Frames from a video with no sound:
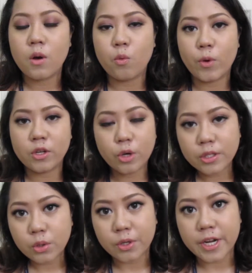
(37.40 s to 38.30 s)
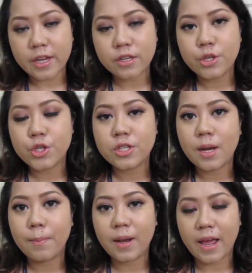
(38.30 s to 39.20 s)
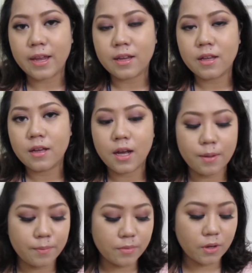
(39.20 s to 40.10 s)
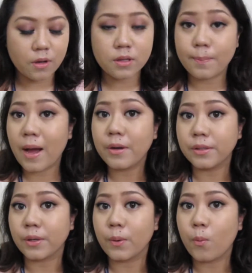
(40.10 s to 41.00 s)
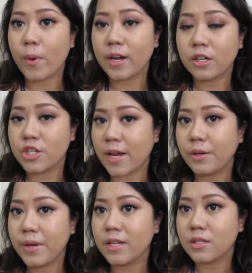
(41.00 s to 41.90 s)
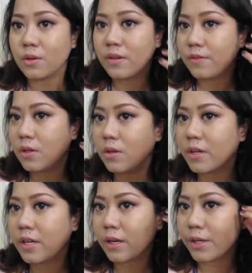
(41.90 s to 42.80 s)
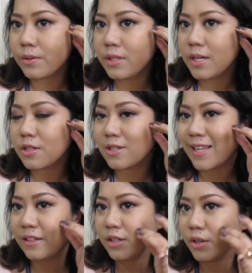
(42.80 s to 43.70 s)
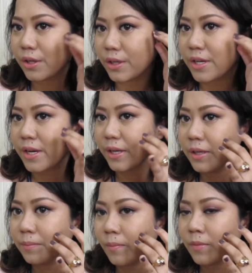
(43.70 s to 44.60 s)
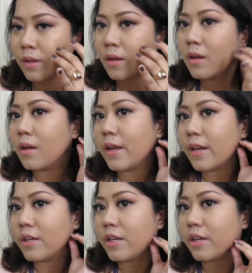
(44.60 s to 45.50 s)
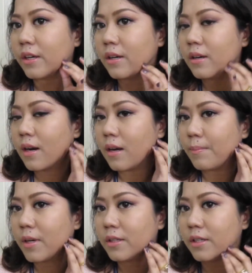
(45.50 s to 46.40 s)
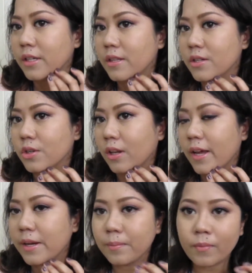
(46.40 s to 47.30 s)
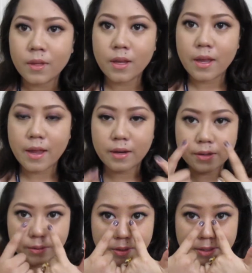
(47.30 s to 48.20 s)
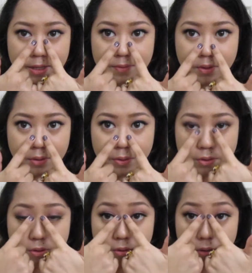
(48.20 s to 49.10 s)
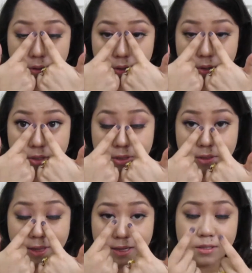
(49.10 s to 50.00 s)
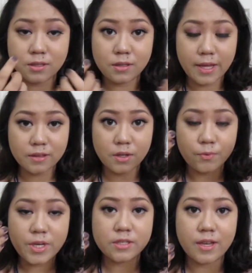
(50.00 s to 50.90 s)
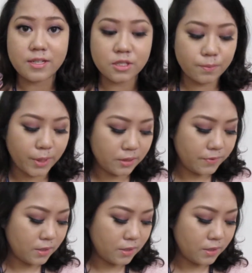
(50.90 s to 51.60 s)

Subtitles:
When contouring, you should apply the powder where the shadow hits. So if you look here, you'll see that it's slightly darker here and here underneath the jawline, and the sides of the nose, because that's like the recessed part of your